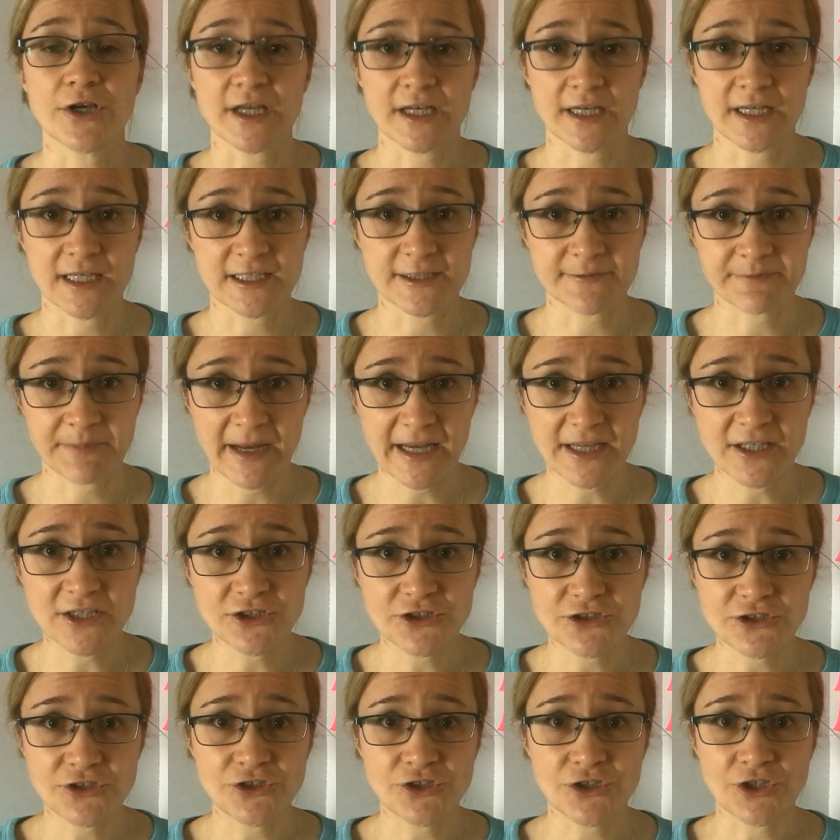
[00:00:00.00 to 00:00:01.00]
explain
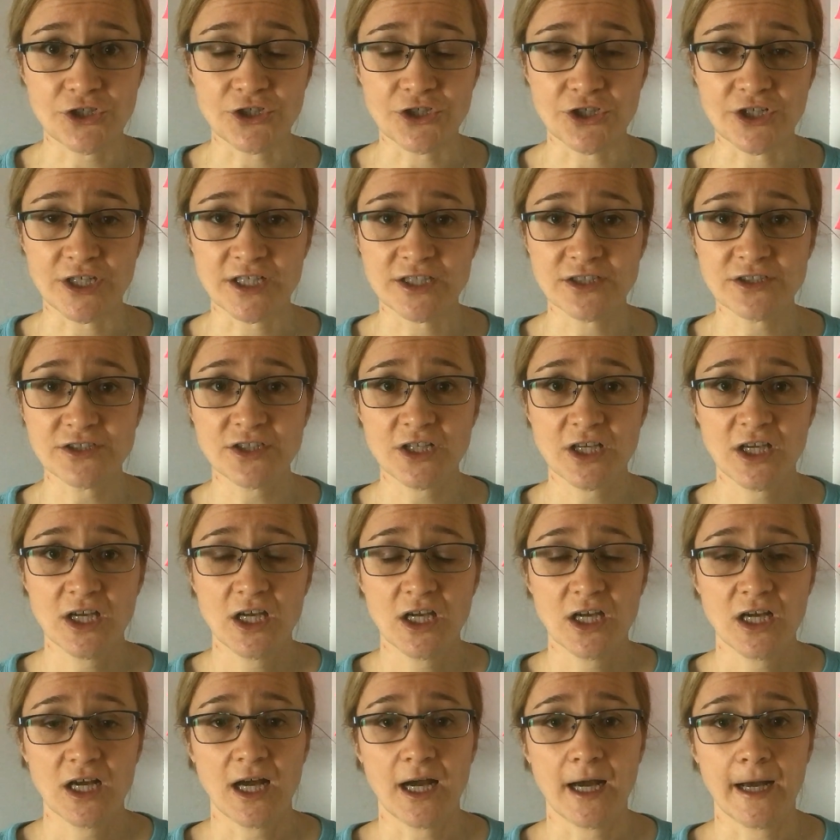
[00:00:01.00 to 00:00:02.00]
to students.
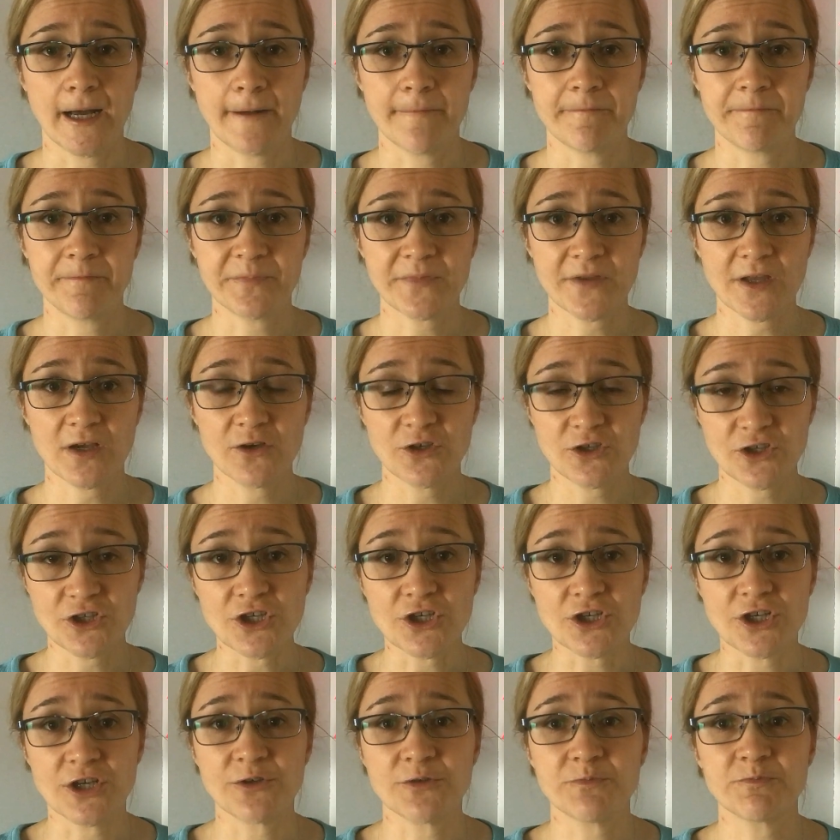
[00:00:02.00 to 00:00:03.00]

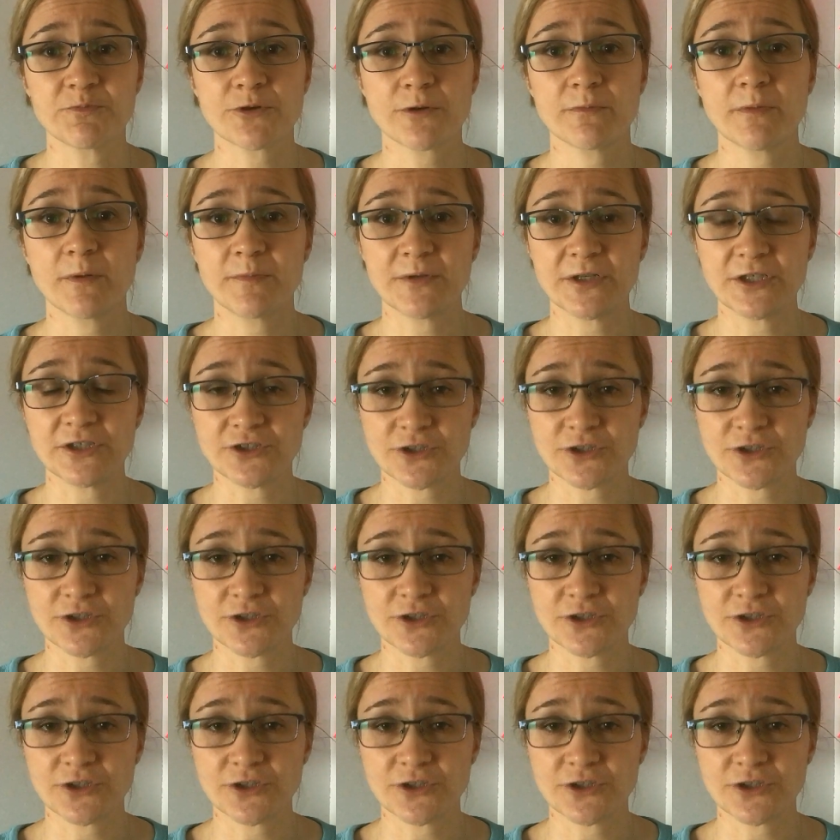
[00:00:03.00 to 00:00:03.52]
Probably